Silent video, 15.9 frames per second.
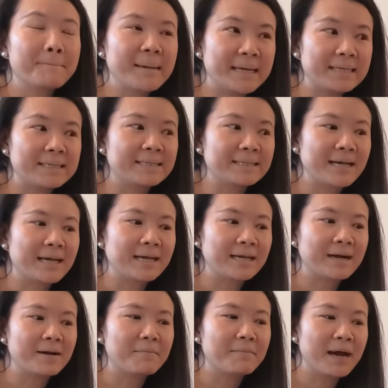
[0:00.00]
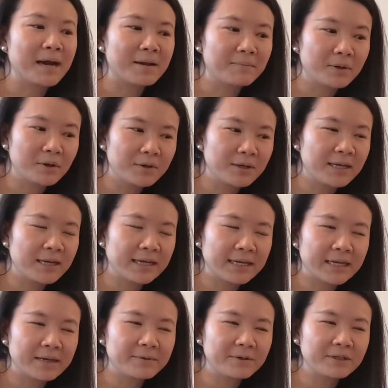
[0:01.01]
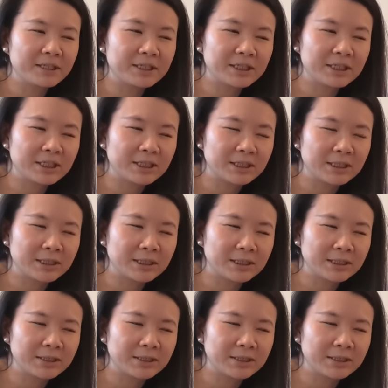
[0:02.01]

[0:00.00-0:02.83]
it's like a uh, mind-blowing, a little bit of ch